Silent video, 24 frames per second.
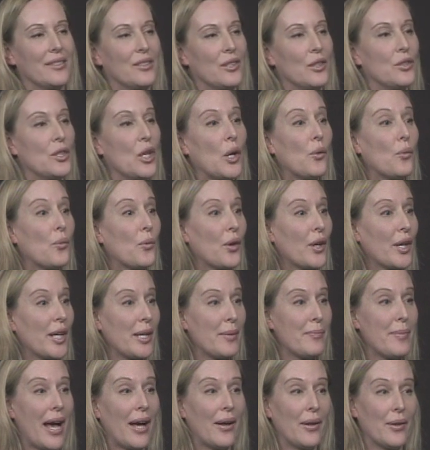So don't worry
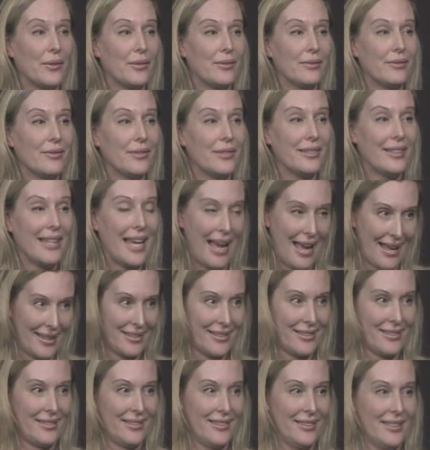about
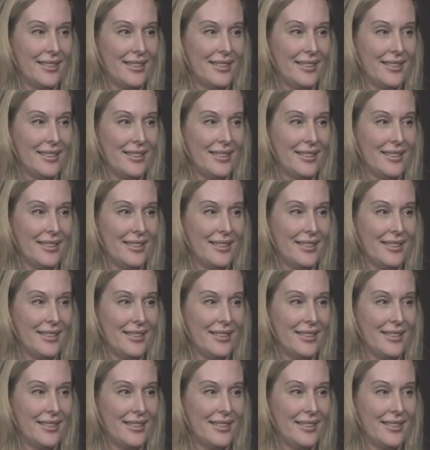that.